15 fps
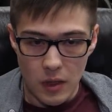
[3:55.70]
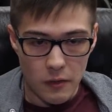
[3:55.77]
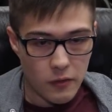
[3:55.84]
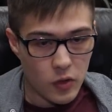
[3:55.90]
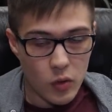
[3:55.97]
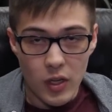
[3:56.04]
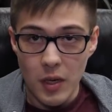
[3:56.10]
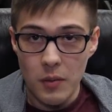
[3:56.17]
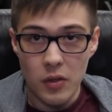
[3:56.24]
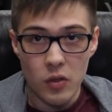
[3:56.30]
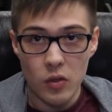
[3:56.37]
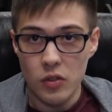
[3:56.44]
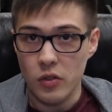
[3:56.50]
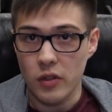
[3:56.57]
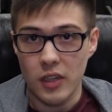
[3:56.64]
a few
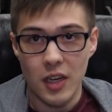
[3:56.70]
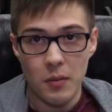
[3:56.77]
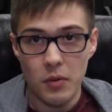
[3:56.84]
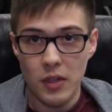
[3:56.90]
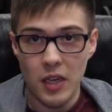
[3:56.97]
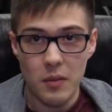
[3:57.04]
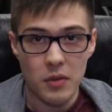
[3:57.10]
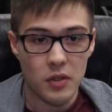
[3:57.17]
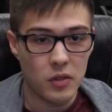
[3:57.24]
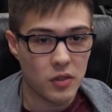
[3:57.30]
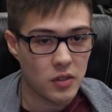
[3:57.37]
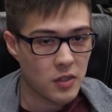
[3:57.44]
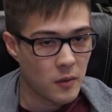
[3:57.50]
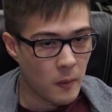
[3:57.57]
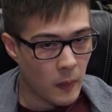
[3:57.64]
chemicals or a couple
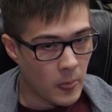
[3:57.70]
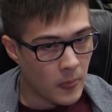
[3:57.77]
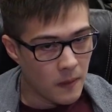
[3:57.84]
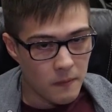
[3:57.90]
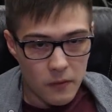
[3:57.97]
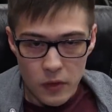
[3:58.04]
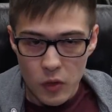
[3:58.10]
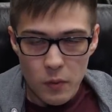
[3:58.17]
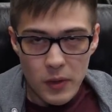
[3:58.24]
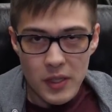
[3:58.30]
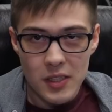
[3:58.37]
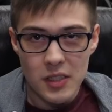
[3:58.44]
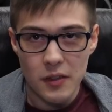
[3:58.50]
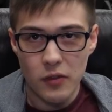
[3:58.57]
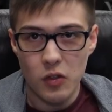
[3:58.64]
chemicals, a few
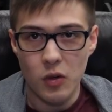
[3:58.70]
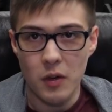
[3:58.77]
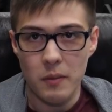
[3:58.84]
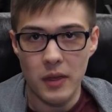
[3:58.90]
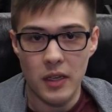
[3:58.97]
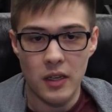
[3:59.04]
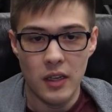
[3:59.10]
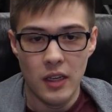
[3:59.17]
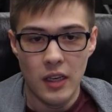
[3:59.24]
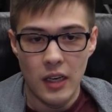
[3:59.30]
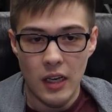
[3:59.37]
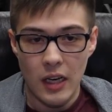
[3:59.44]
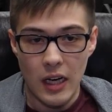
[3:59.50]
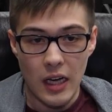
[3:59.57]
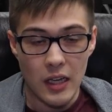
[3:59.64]
pieces of equipment,
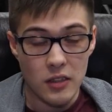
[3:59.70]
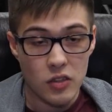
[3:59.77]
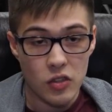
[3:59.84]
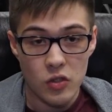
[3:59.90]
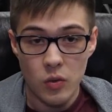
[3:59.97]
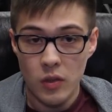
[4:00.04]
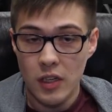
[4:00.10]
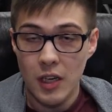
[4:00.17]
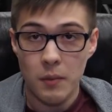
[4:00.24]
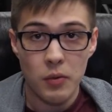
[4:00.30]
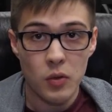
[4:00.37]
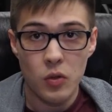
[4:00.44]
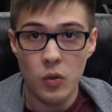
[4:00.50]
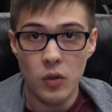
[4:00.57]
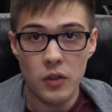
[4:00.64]
and just do a
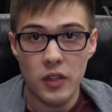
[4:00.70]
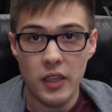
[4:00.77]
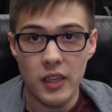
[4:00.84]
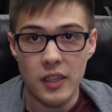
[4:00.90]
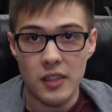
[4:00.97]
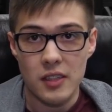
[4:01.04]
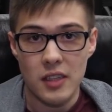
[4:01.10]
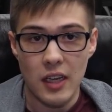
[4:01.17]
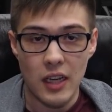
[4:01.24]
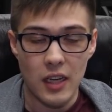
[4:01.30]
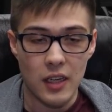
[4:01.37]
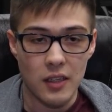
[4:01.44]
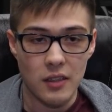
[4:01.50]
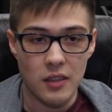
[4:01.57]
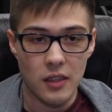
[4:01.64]
couple cool things.
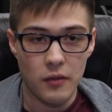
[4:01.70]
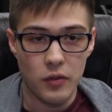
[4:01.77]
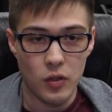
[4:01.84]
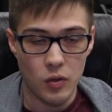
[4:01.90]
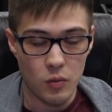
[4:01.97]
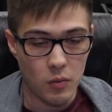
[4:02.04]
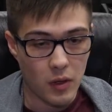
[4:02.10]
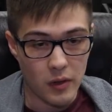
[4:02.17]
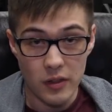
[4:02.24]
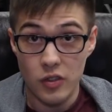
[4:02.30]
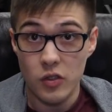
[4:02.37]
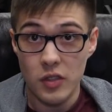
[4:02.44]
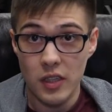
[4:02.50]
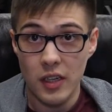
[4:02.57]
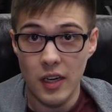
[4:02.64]
And if you are
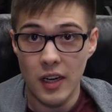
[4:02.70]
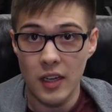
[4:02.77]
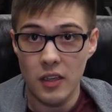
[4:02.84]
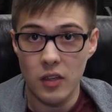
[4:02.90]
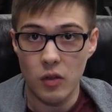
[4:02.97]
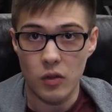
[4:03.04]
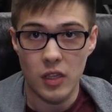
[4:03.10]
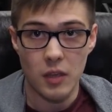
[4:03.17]
interested in it, you'll